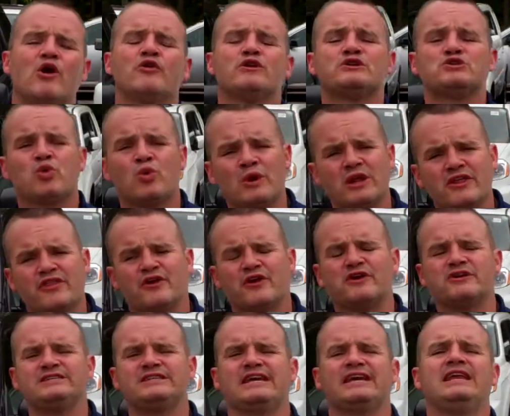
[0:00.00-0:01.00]
on the twenty
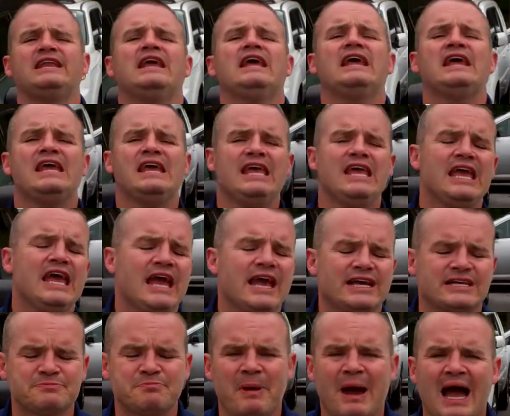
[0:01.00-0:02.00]
thirteen E
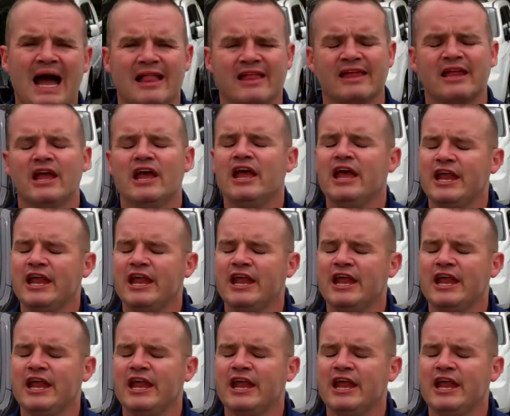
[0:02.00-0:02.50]
X Pilot.